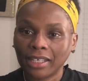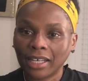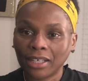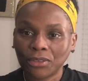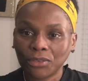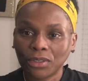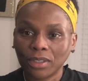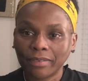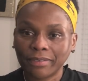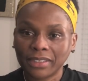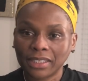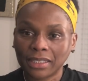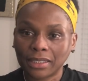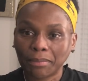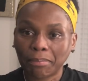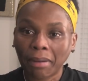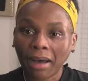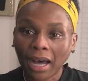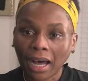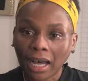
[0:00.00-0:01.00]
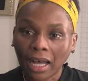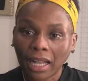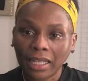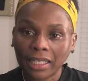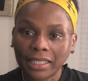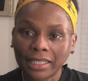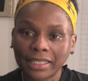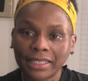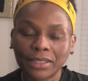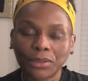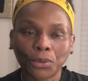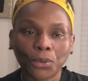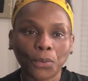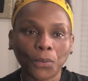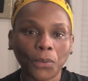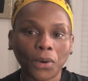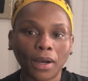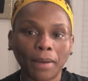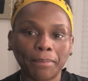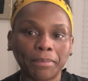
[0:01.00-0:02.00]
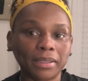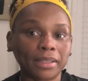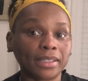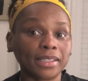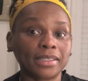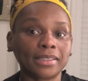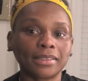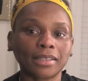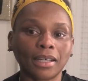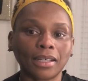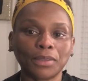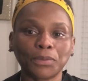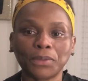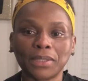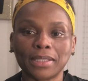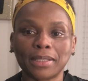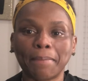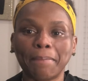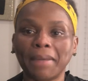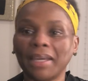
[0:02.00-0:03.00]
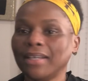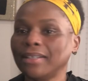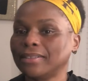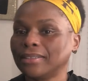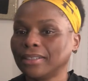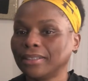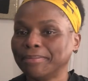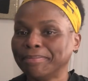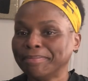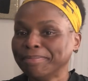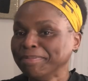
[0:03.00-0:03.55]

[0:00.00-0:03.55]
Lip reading: I don't know if it's the pollen or what, but the sun was amazing.